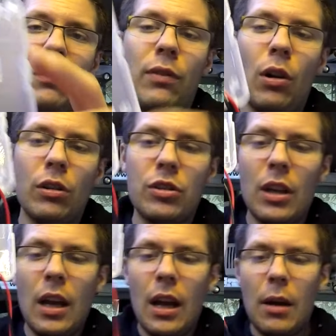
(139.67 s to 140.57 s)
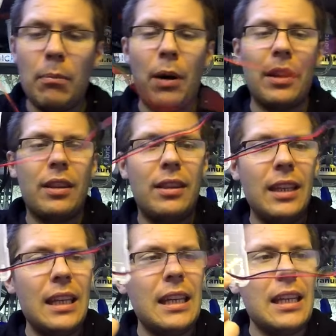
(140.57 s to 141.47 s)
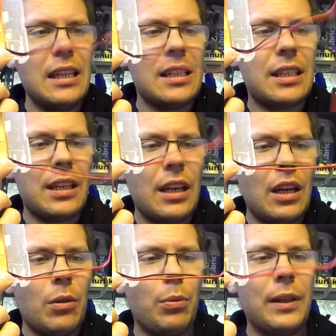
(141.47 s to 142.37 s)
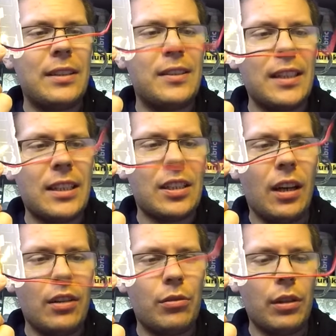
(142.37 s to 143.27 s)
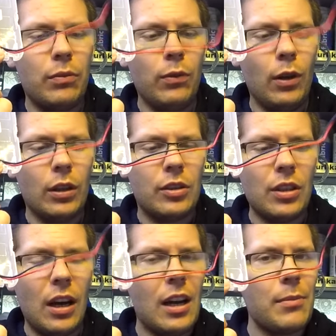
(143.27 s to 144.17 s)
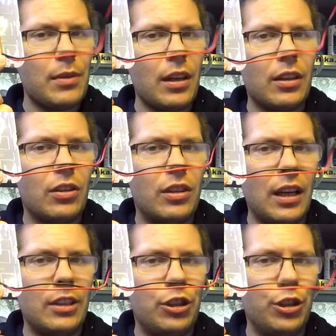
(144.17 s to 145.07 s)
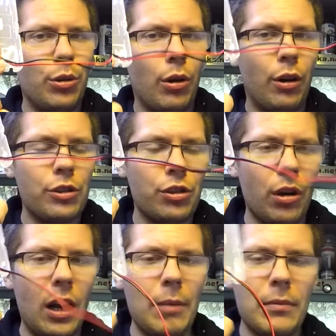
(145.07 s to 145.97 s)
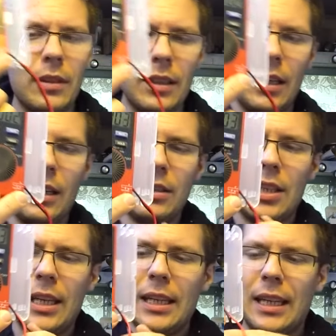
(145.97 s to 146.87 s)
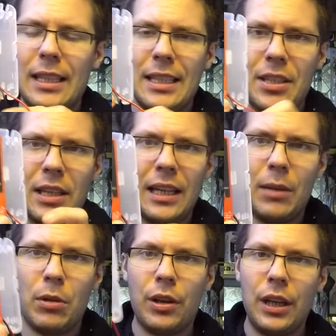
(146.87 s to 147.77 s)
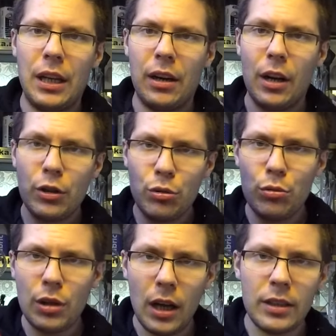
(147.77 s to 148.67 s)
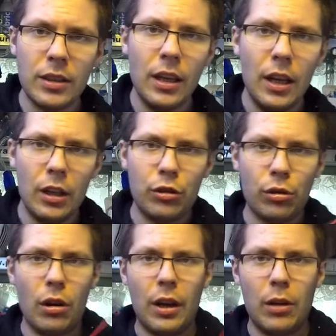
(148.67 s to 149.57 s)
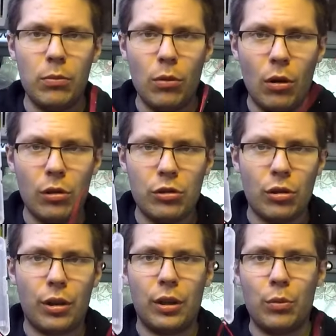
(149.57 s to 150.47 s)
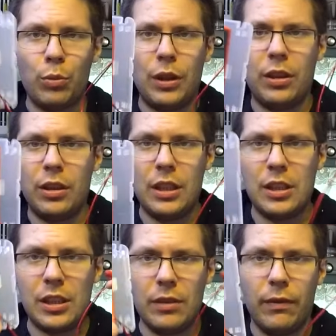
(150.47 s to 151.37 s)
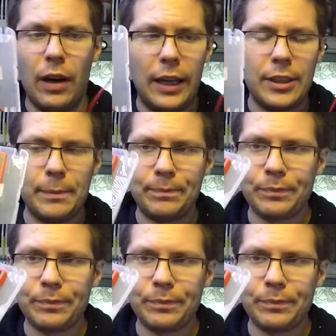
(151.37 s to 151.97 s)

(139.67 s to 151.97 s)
volts, but these with 600 volts, I'm not that sure. So I'm saying a disclaimer here: do not try wall socket with this device,